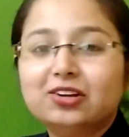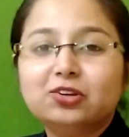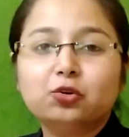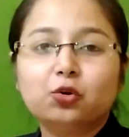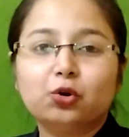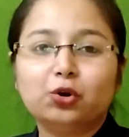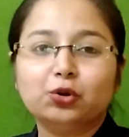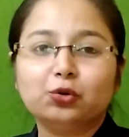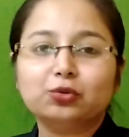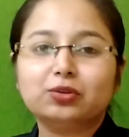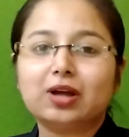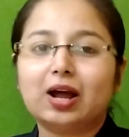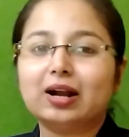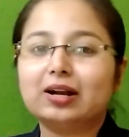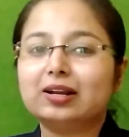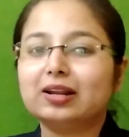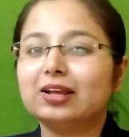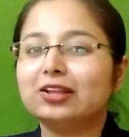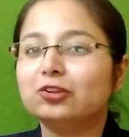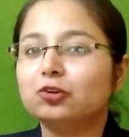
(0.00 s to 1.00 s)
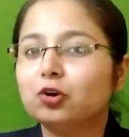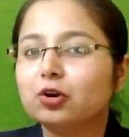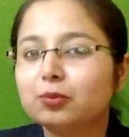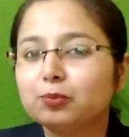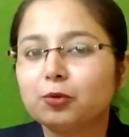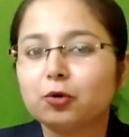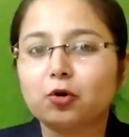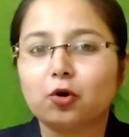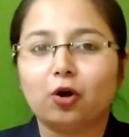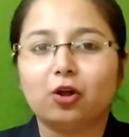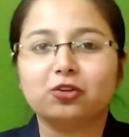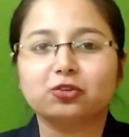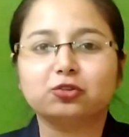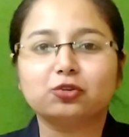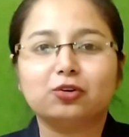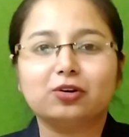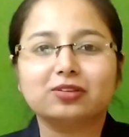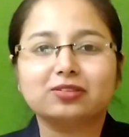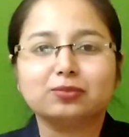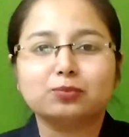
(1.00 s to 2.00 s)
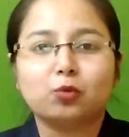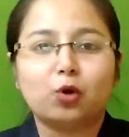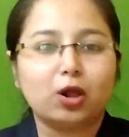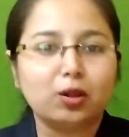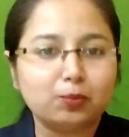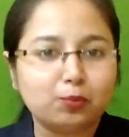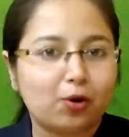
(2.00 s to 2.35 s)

told you that in your book also a small